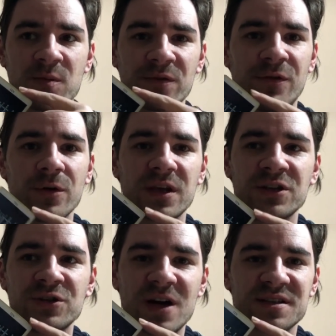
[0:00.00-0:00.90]

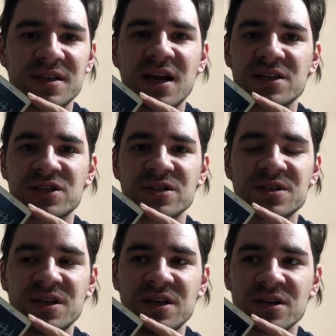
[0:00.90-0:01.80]
provoking drastic actions
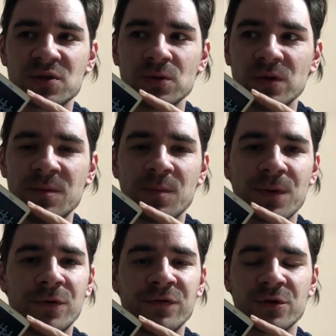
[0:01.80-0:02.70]
here to
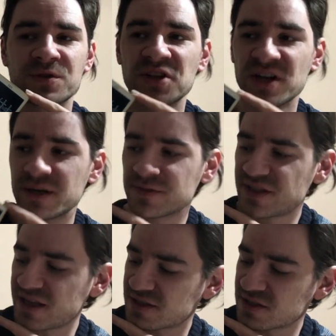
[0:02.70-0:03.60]
improve your
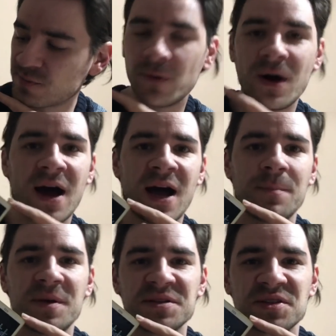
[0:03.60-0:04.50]
circumstances. But what
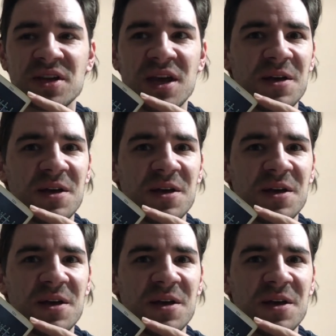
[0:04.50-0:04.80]
happens?